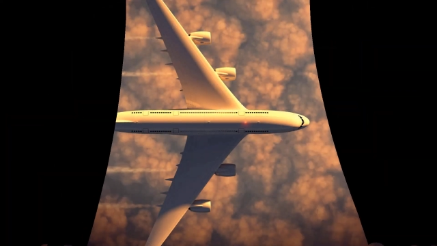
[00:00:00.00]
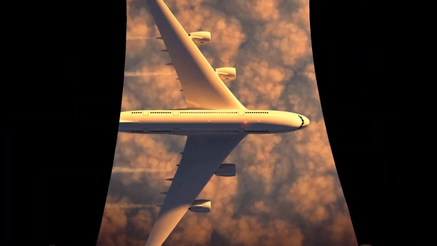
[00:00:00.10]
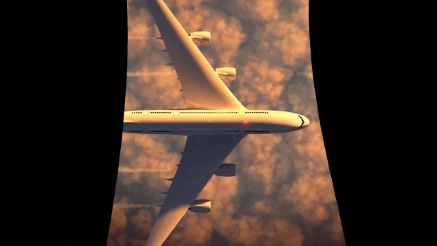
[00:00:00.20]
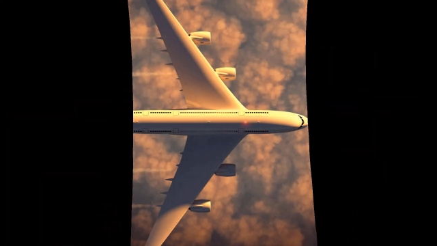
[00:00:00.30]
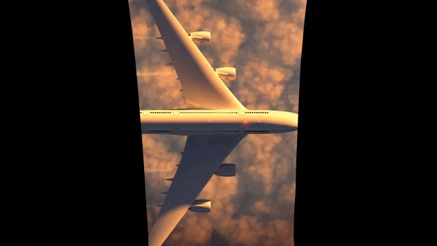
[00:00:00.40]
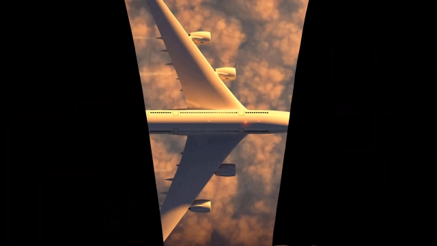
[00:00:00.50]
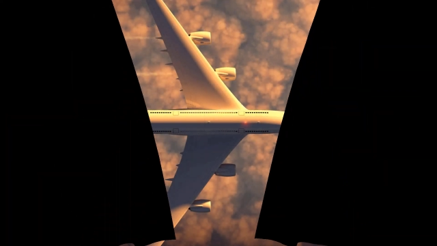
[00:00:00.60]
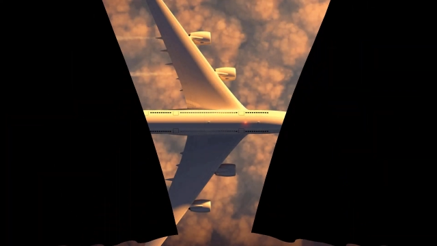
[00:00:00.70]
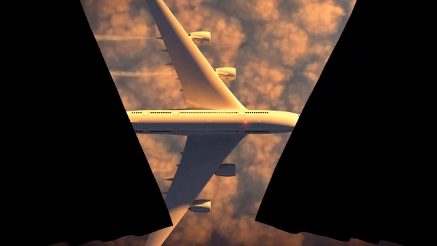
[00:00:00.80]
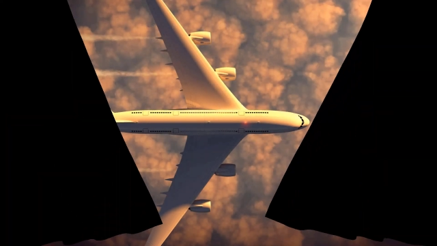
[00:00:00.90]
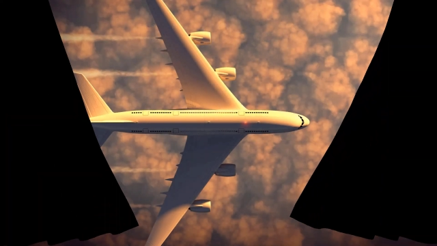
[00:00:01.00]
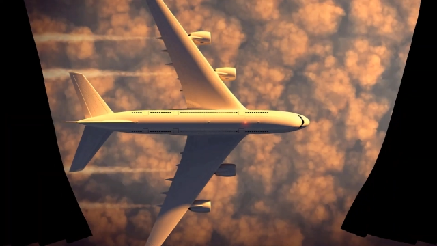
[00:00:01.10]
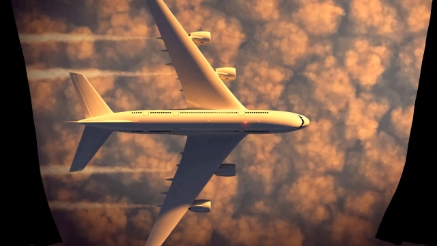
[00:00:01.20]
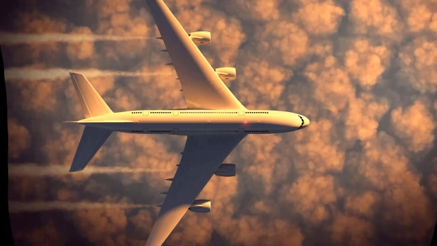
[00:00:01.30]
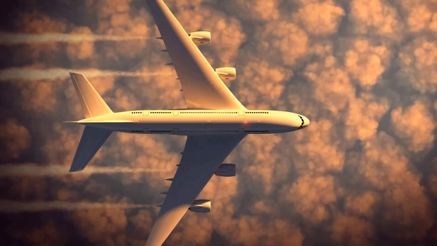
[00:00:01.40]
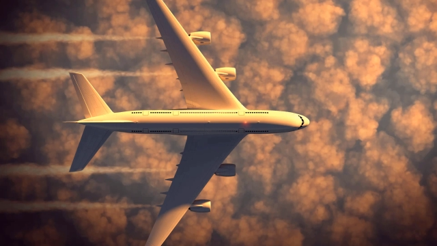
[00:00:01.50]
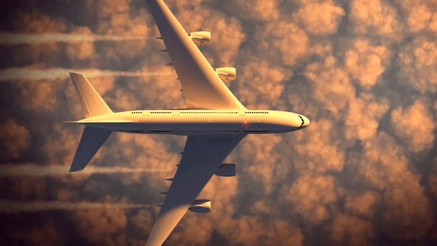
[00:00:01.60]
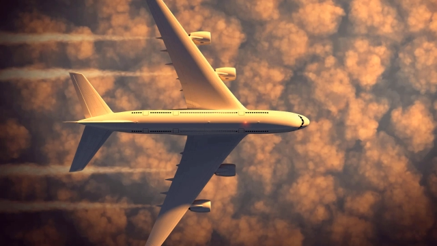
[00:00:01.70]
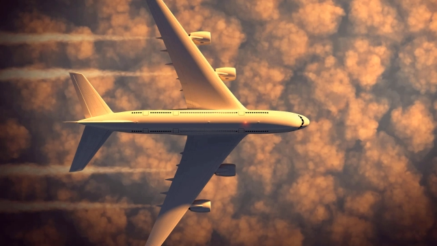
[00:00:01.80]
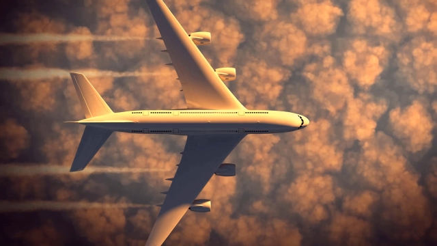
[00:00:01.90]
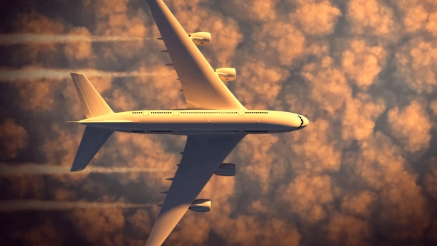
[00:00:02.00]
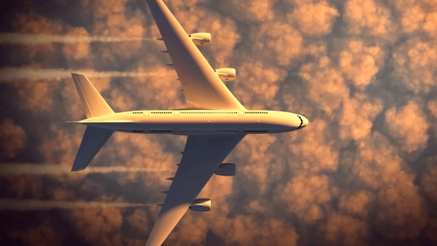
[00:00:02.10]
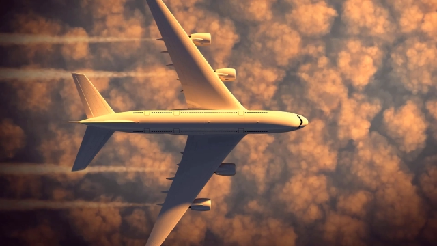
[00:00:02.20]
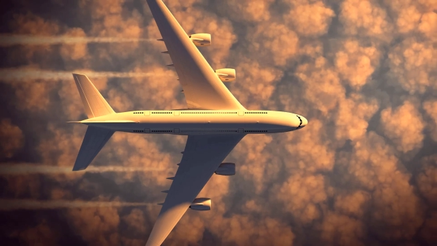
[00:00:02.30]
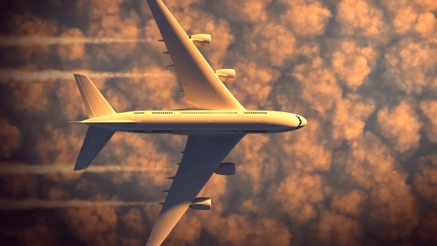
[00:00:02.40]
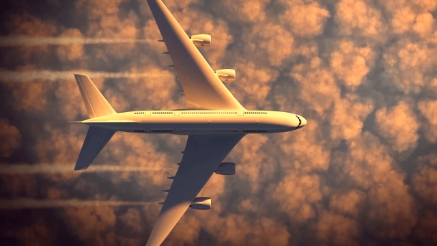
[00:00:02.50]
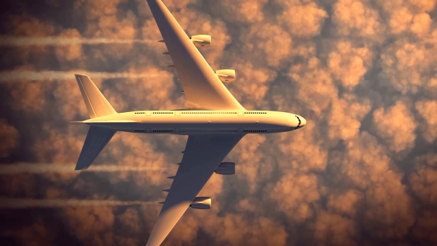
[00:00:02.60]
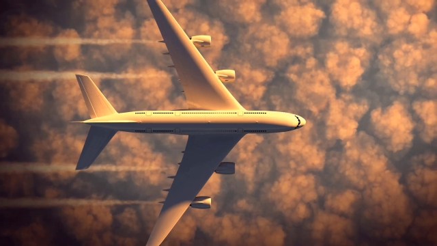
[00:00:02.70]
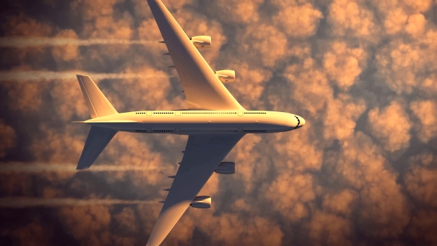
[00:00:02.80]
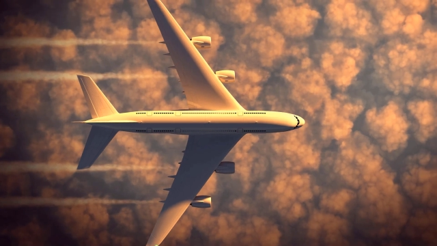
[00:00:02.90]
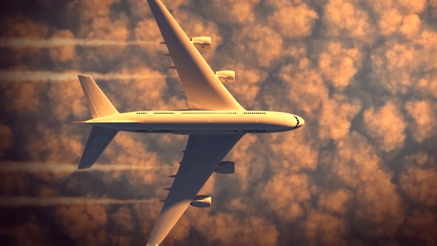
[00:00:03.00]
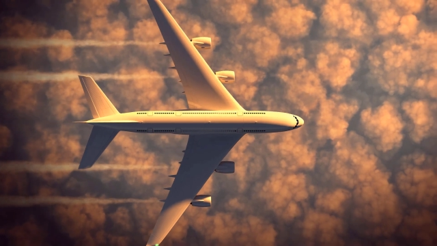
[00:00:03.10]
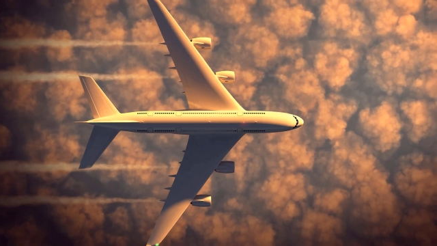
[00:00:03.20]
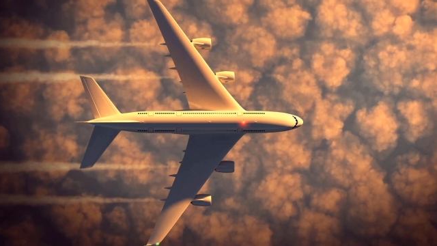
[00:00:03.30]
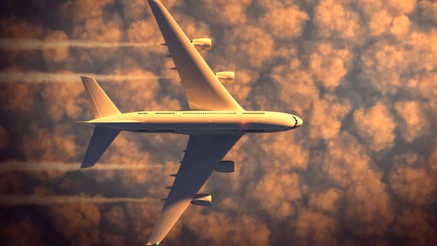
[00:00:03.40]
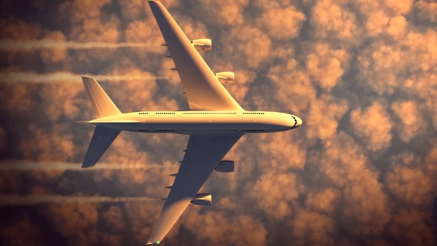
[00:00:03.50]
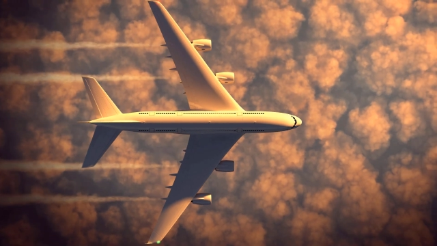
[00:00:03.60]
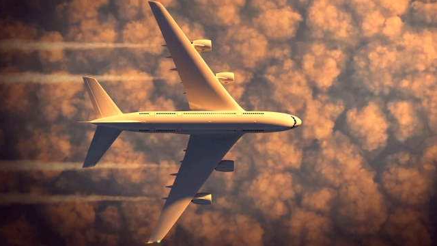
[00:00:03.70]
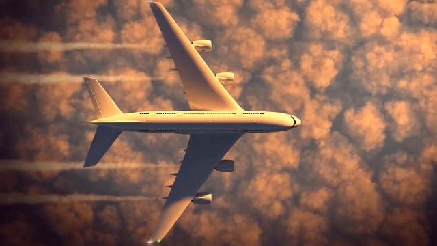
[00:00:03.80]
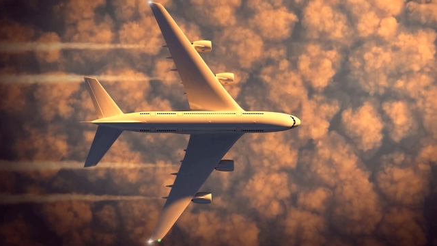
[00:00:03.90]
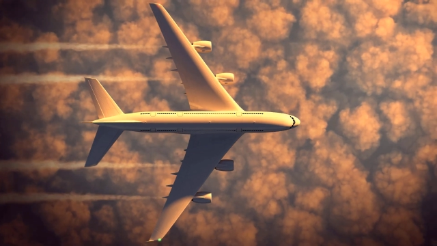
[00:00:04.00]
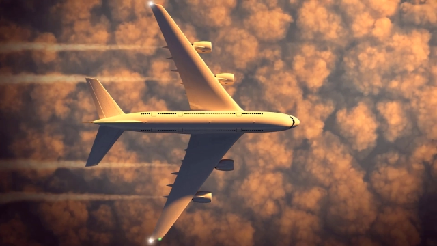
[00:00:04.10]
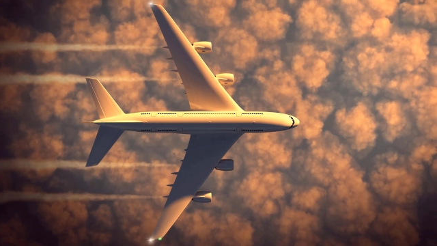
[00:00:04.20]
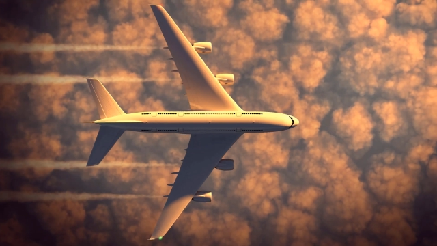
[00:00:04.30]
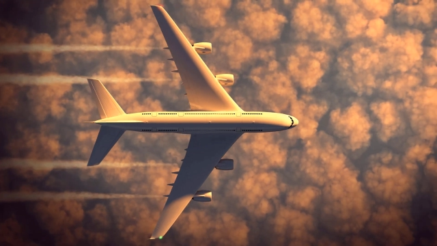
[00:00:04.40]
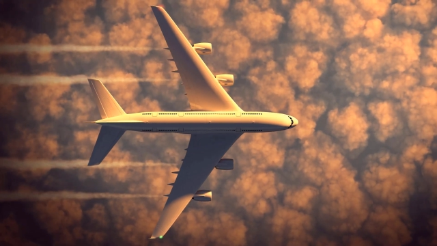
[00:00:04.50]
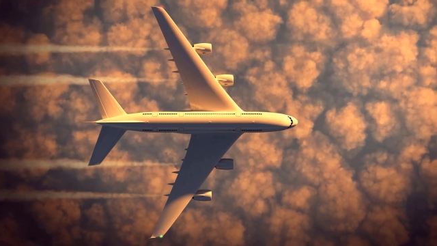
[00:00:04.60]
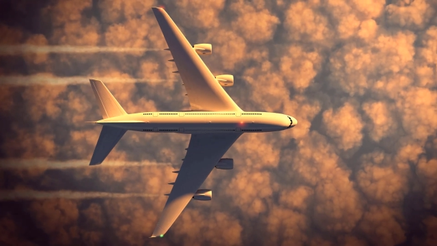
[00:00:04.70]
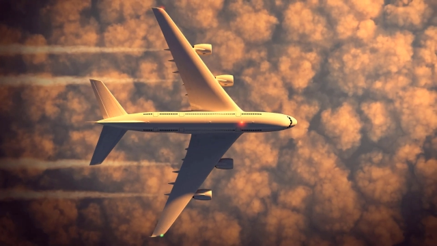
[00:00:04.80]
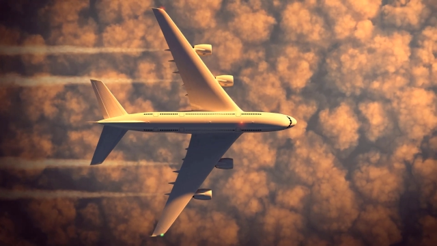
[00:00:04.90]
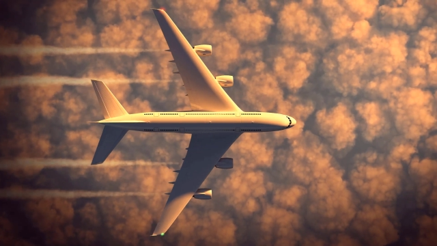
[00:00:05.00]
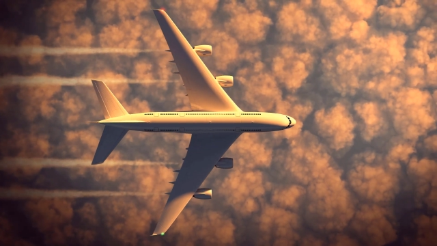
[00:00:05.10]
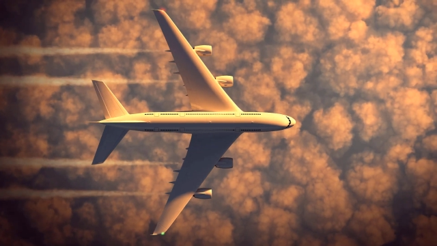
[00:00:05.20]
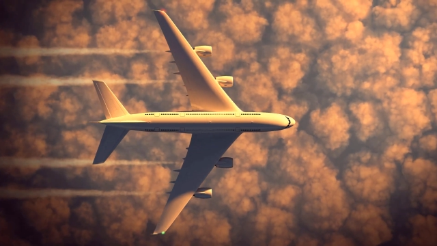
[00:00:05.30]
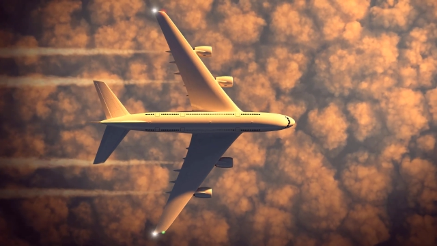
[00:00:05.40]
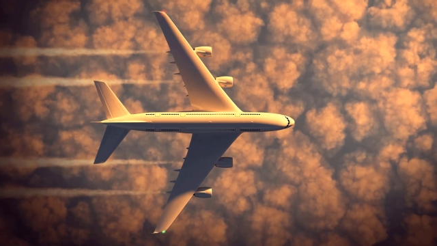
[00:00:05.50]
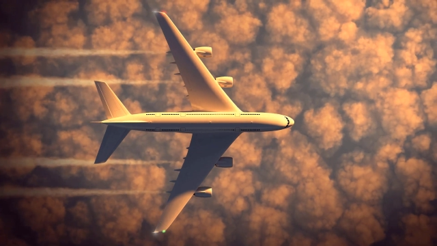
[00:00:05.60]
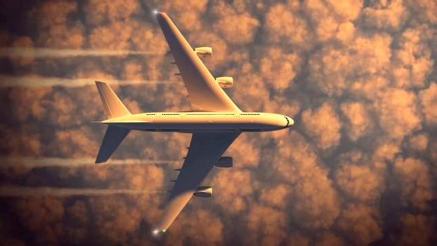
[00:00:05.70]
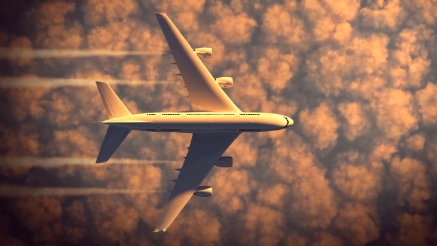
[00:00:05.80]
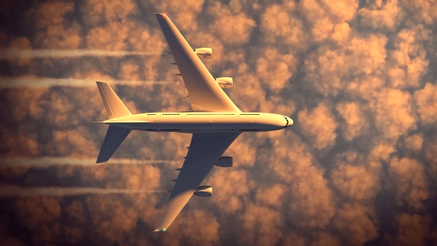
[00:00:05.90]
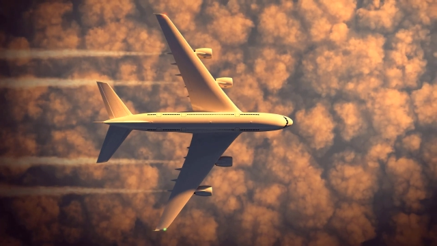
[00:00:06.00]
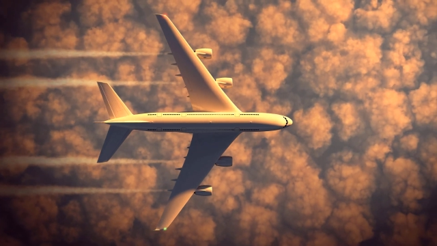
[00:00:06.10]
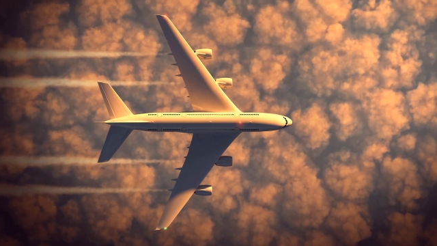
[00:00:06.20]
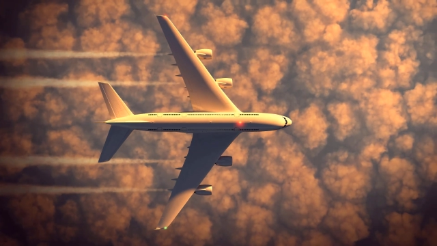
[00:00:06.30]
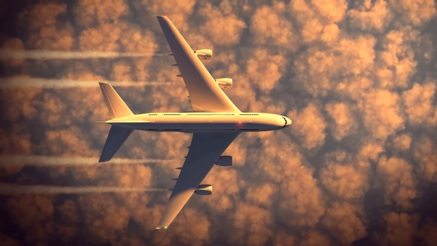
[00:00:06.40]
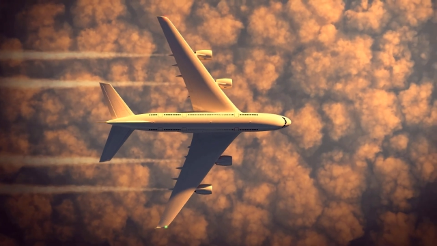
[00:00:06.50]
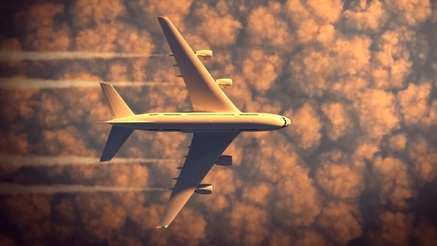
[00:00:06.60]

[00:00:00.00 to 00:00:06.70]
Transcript: [unreadable: no face in view]